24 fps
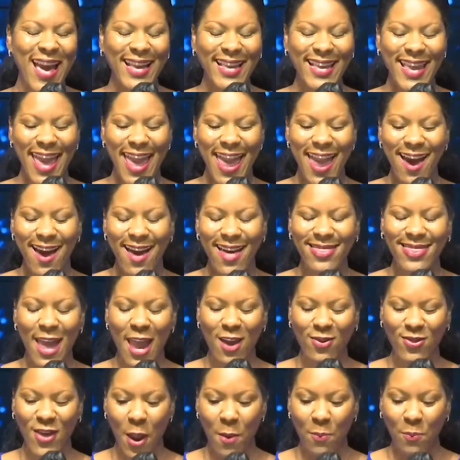Yeah,
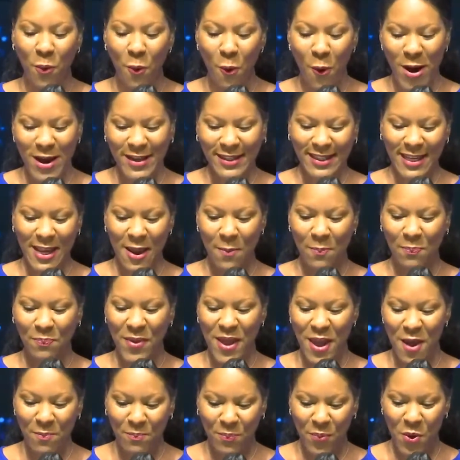they pointed
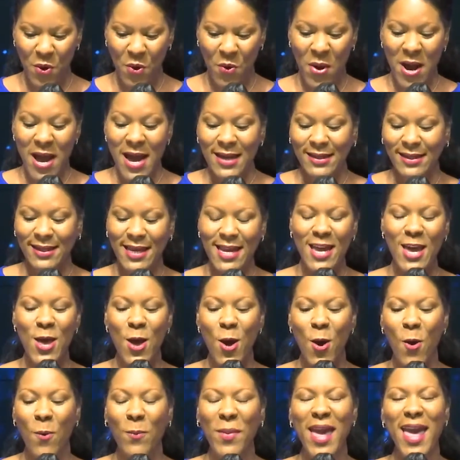people to
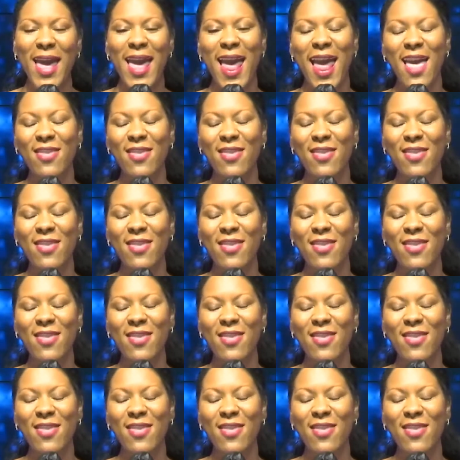him,